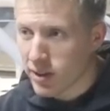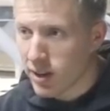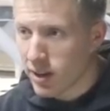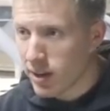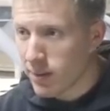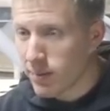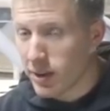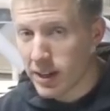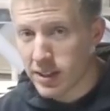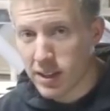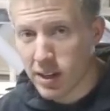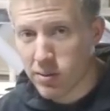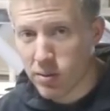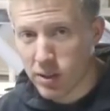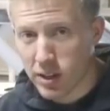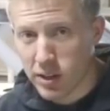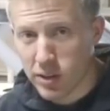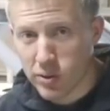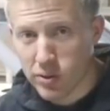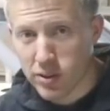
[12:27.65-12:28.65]
I
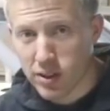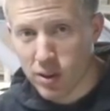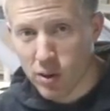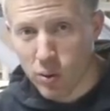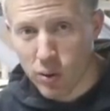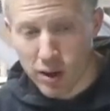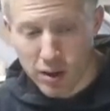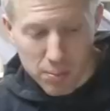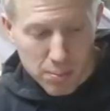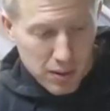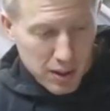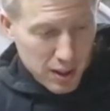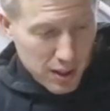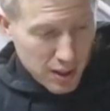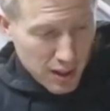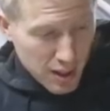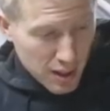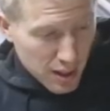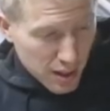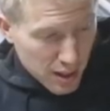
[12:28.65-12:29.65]
definitely used it quite a
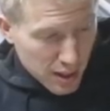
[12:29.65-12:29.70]
bit.